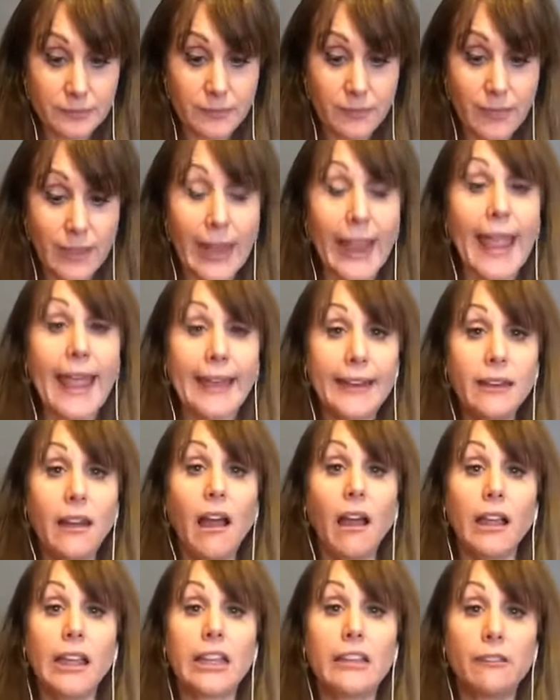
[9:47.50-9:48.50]
and
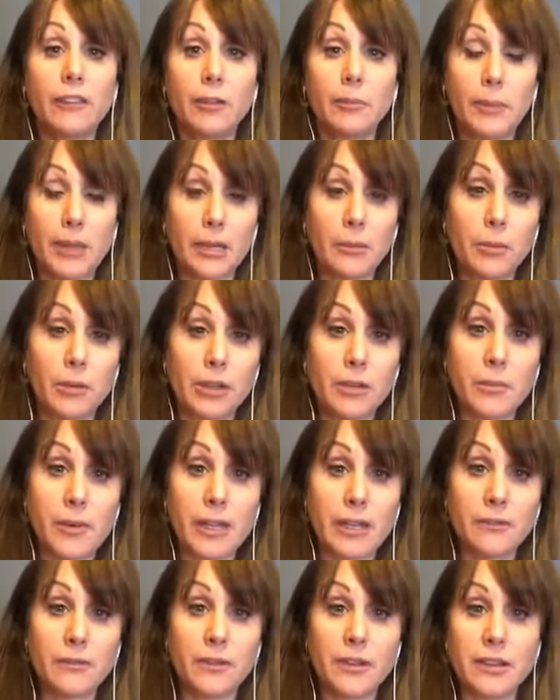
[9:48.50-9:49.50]
not giving people the
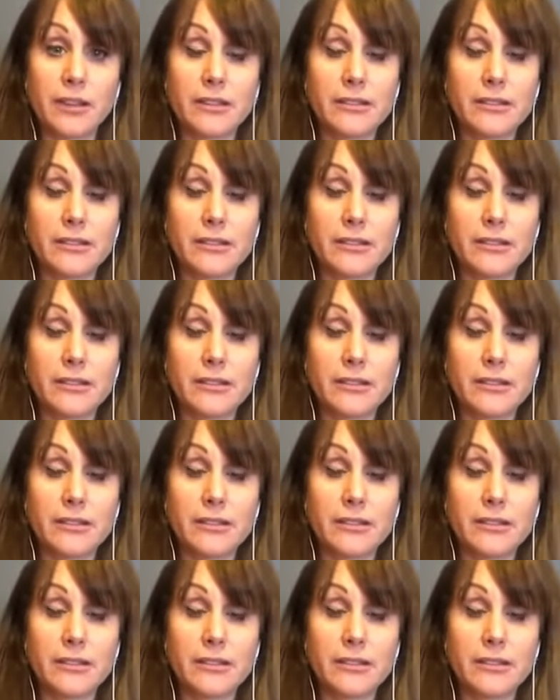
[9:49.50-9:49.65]
benefit of the